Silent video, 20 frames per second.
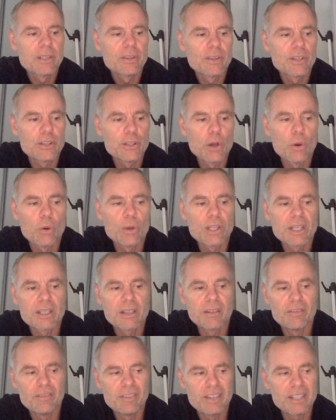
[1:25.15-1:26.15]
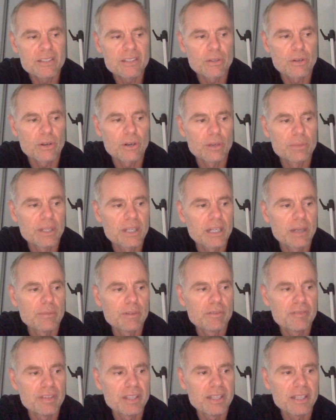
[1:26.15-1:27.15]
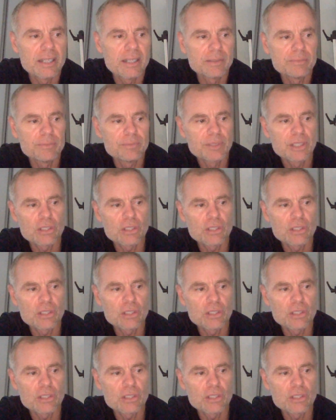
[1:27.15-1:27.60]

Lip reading: The yogi convinced her to become a vegan,